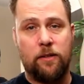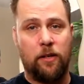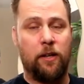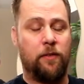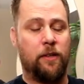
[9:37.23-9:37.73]

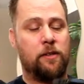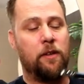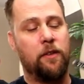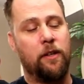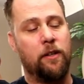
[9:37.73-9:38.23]
side of things.
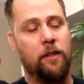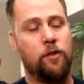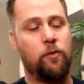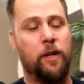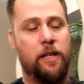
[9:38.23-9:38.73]
I think
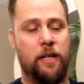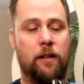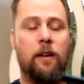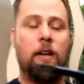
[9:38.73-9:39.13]
it's quite neat.